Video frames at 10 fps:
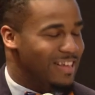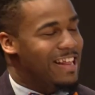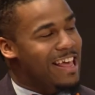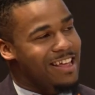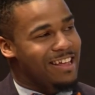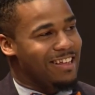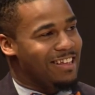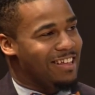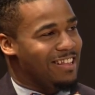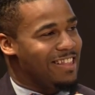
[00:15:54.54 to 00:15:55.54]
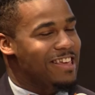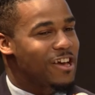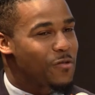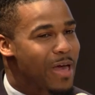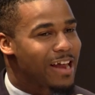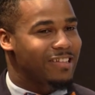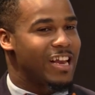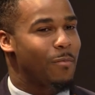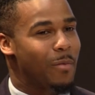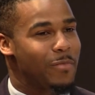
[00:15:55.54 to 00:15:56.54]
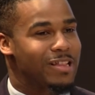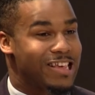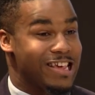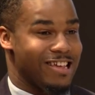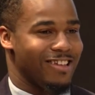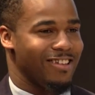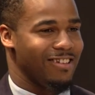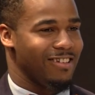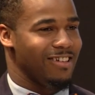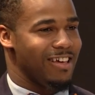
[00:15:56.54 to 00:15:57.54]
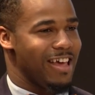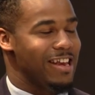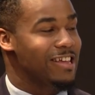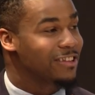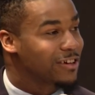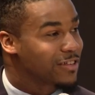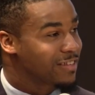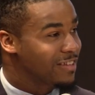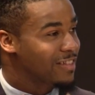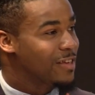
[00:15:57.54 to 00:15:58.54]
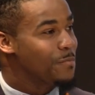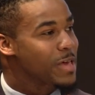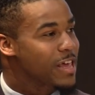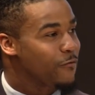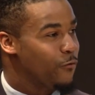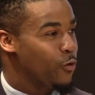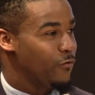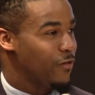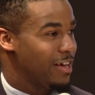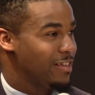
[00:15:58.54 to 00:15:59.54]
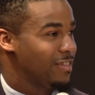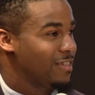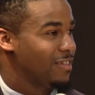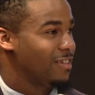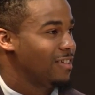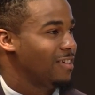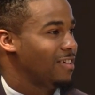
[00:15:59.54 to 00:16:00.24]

Today, that young man is now my mentee, and he looks to me for advice.